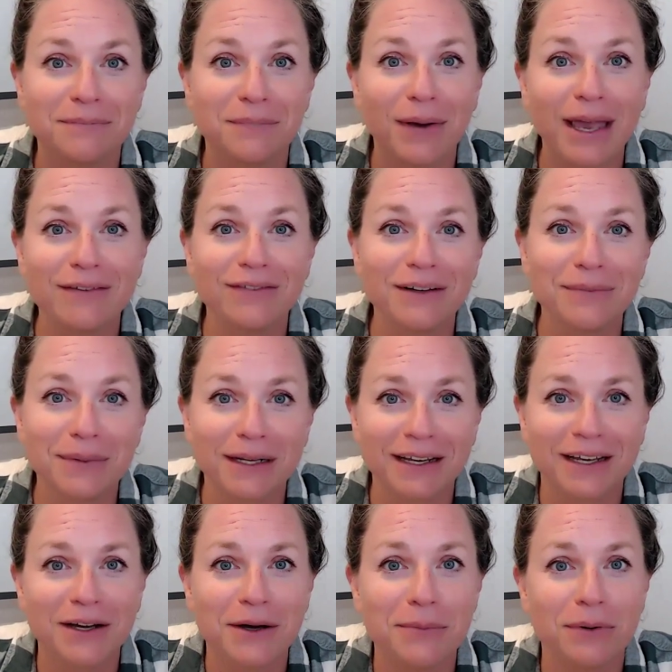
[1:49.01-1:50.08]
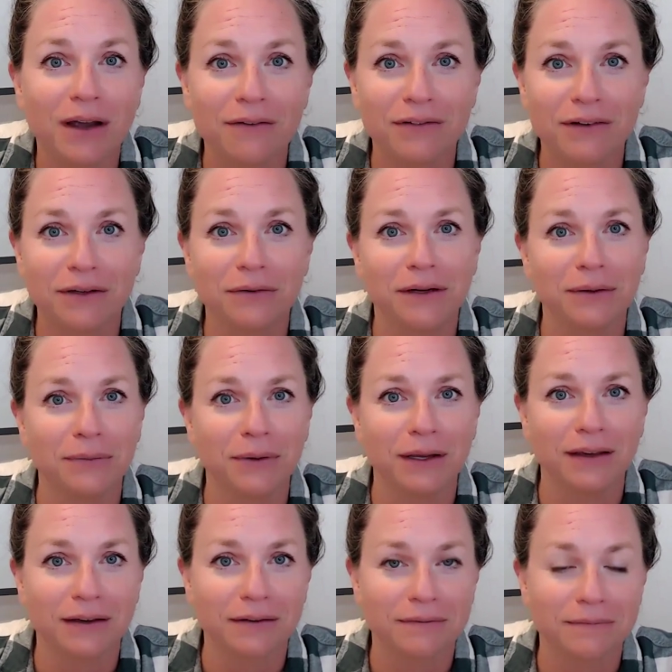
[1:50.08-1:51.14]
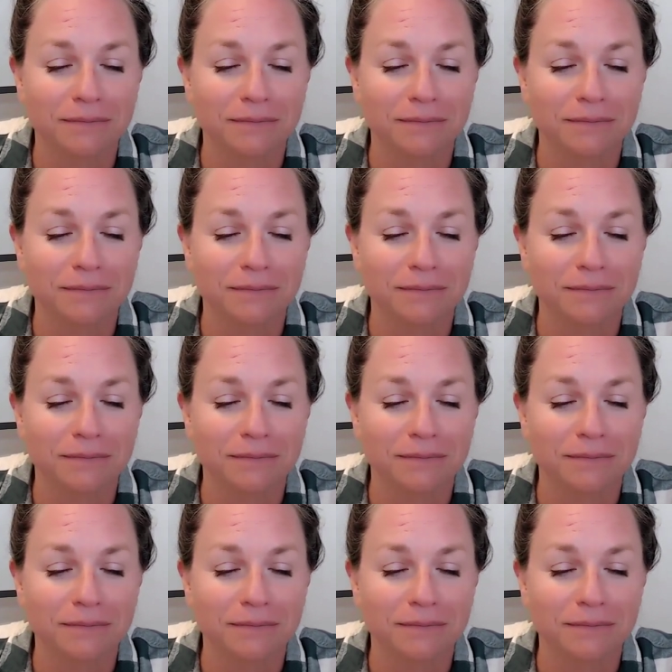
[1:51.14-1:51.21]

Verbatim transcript: Bye, everybody. I hope you're having a great week.